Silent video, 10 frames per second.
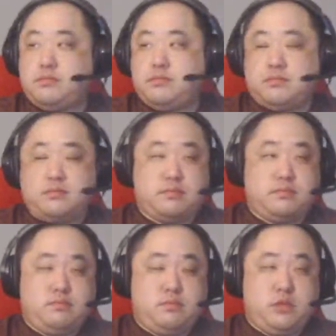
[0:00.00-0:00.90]
Hmm.
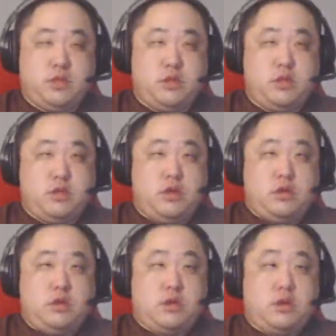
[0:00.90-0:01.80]

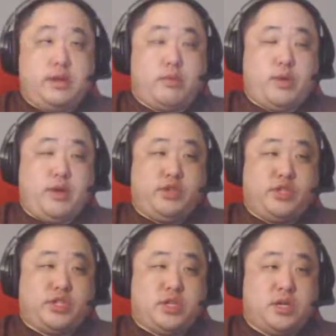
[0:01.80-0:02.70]
Alright, where is
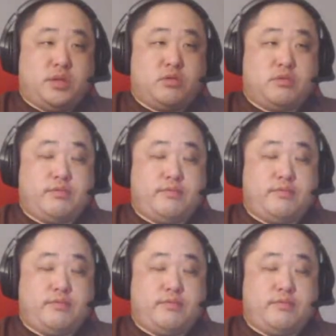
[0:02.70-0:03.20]
this tunnel?